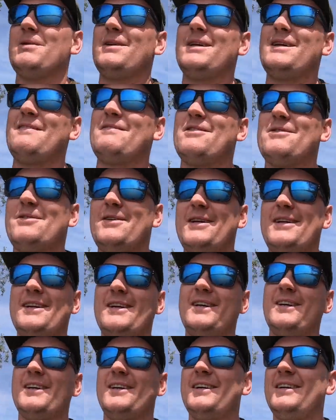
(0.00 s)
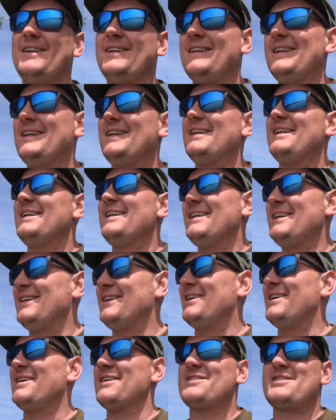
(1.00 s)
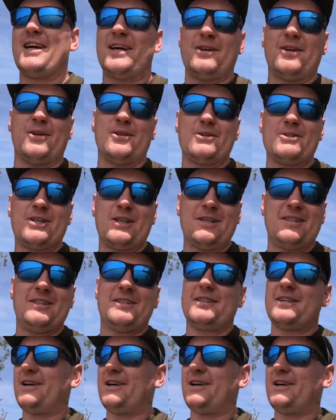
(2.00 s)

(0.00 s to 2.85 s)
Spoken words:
believer in technology